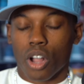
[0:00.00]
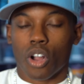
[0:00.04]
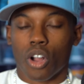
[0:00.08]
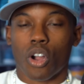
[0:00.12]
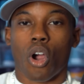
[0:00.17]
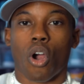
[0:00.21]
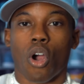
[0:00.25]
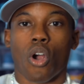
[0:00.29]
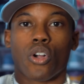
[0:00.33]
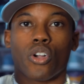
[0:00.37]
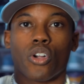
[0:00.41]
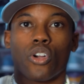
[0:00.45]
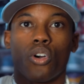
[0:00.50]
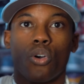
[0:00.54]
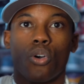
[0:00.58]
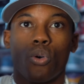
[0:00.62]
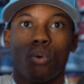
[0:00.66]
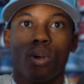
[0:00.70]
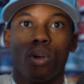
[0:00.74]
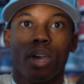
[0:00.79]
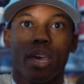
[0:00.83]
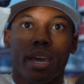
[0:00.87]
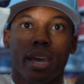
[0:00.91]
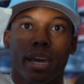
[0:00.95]

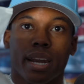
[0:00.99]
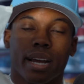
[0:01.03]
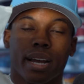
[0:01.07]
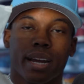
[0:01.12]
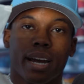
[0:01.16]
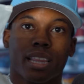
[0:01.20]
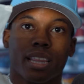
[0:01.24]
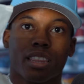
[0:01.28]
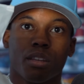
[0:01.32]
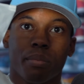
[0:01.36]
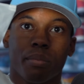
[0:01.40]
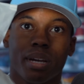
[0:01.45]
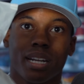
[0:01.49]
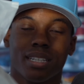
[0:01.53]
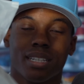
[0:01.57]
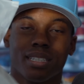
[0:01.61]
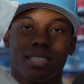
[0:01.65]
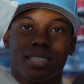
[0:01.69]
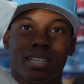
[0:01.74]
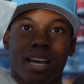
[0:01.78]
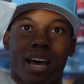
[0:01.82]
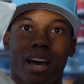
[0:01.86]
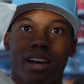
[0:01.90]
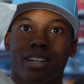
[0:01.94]
cargo, and I got them in a
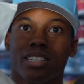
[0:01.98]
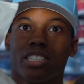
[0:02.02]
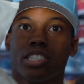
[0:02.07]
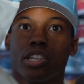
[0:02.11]
size